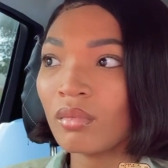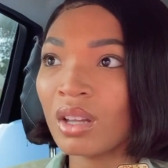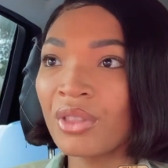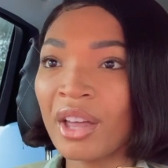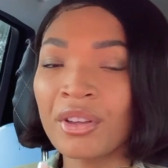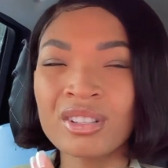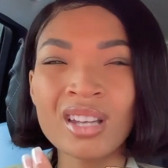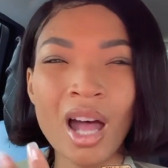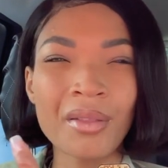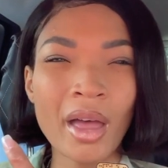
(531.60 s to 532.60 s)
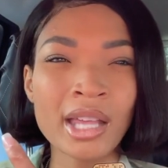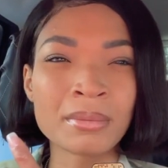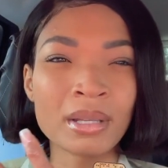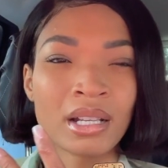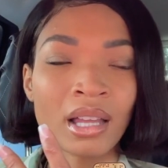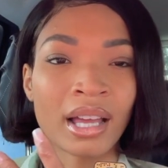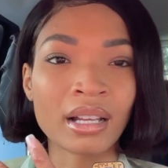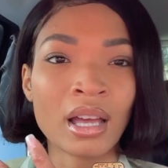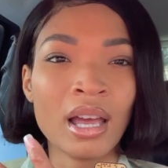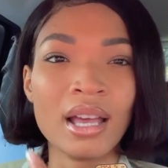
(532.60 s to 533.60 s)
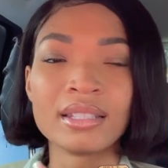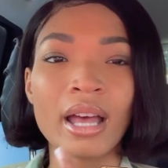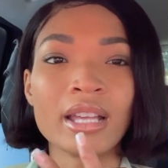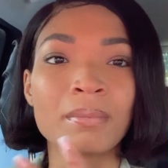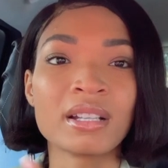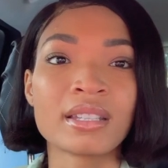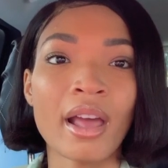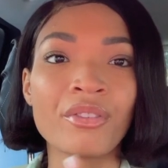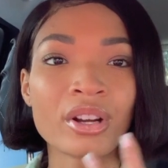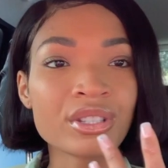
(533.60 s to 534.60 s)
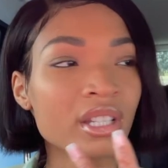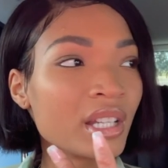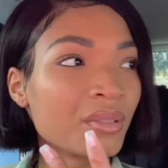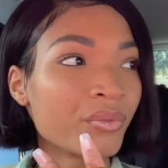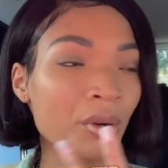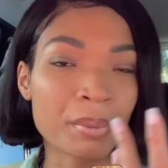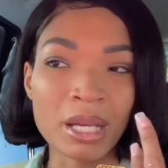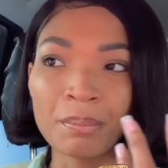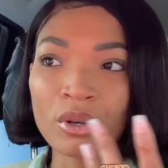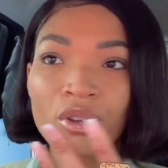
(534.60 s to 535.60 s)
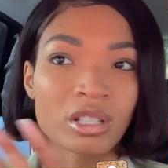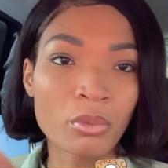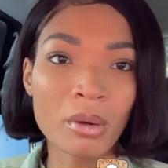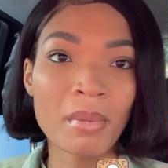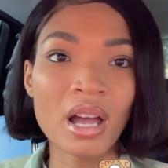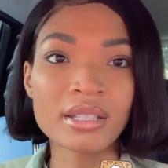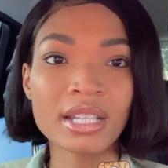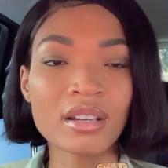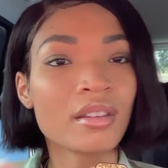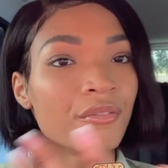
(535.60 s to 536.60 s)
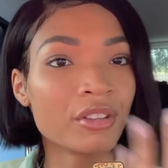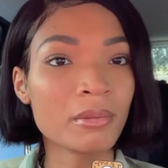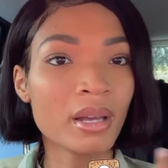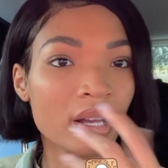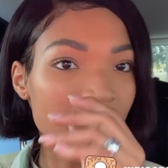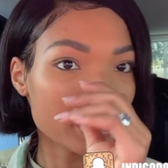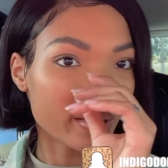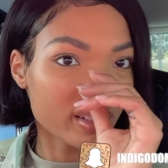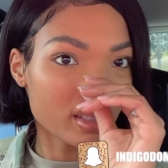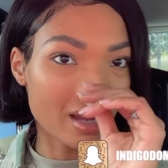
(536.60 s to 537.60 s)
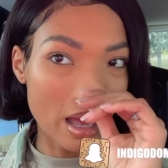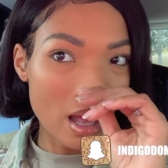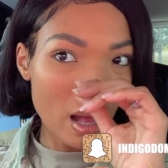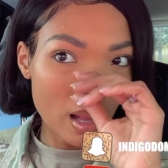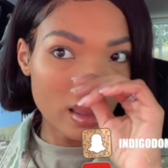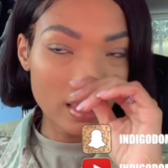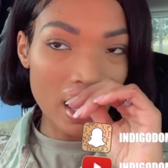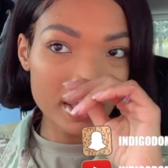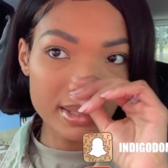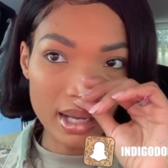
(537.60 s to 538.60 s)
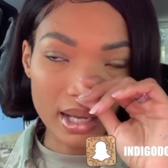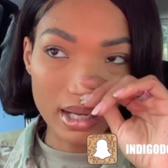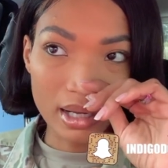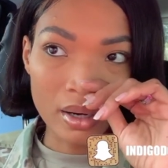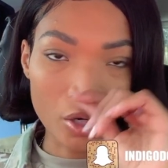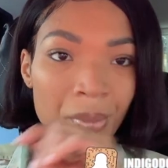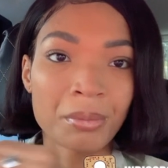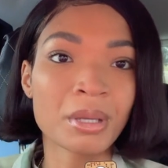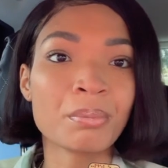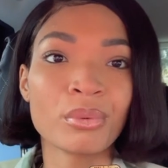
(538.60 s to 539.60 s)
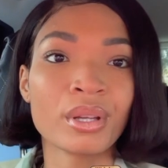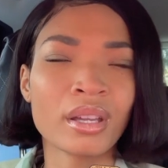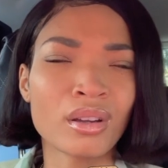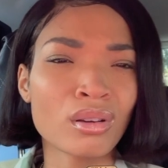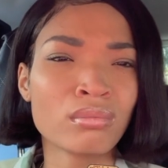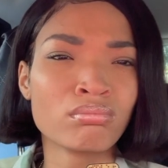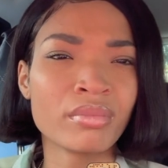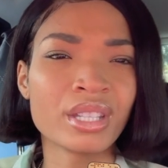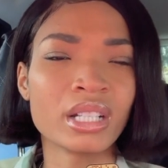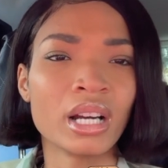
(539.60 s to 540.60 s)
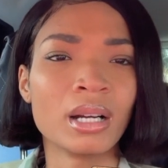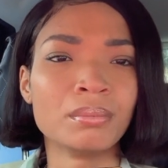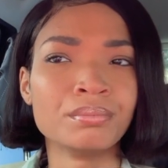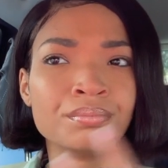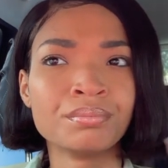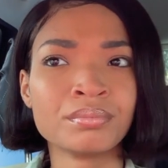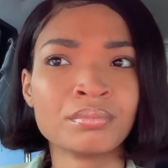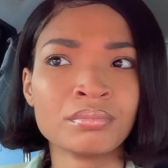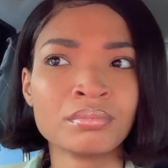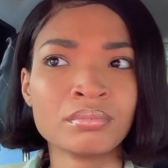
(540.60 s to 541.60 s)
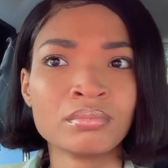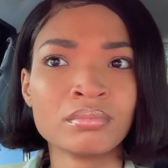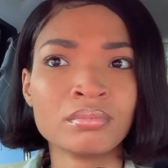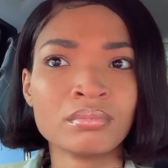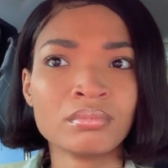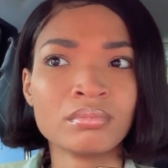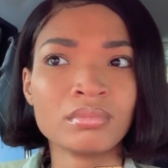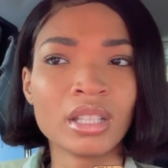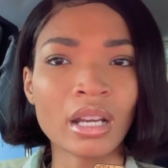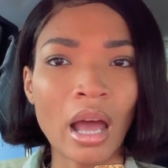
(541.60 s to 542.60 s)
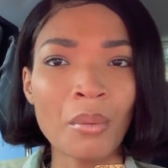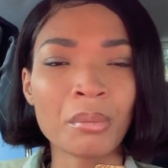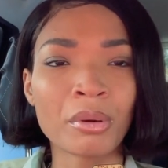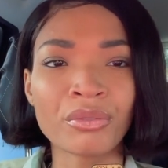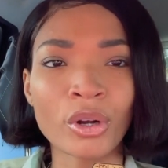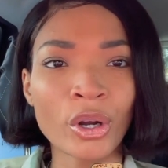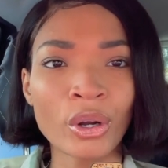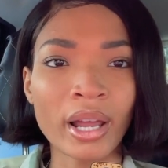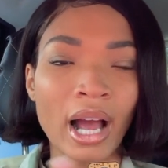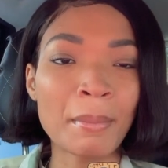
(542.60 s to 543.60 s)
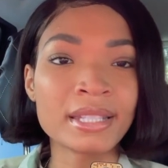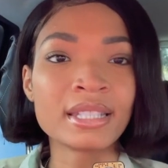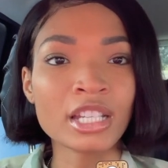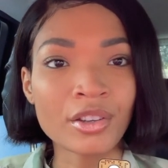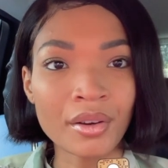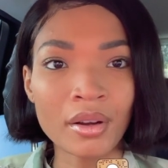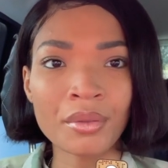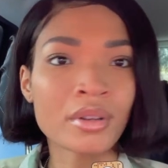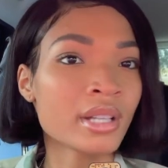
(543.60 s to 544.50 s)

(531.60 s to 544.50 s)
that there's not as many, like, it's not as much diversity for people. There's more males here than females, and there's less uh, urban people here than um than I would prefer. Like, I'm a city girl. There's